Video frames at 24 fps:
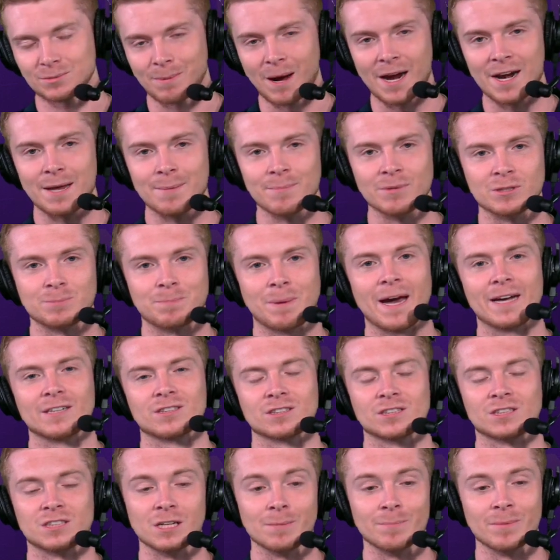My name is
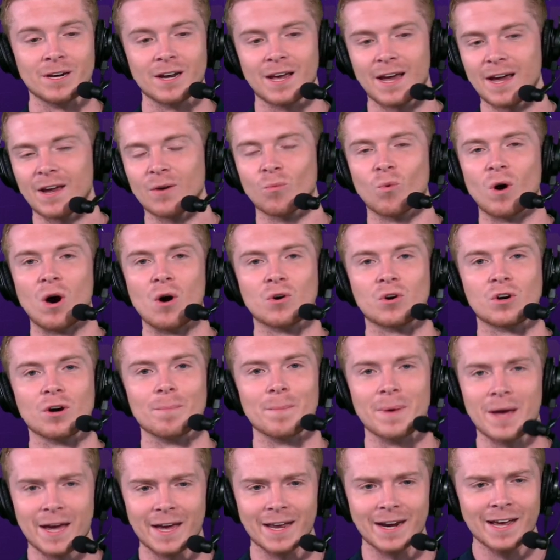Patrick Seatman, and
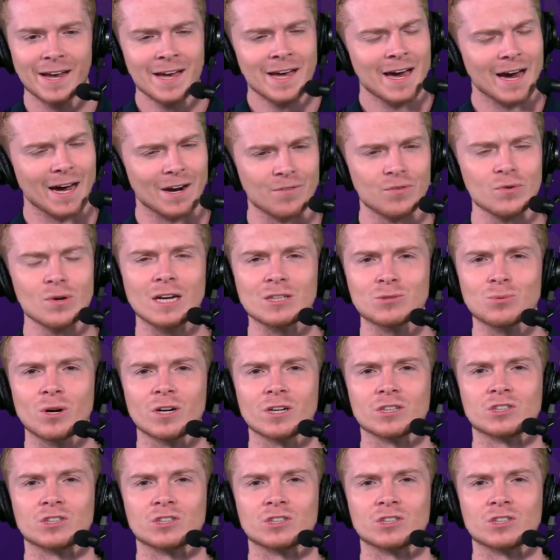welcome in. And if you guys want to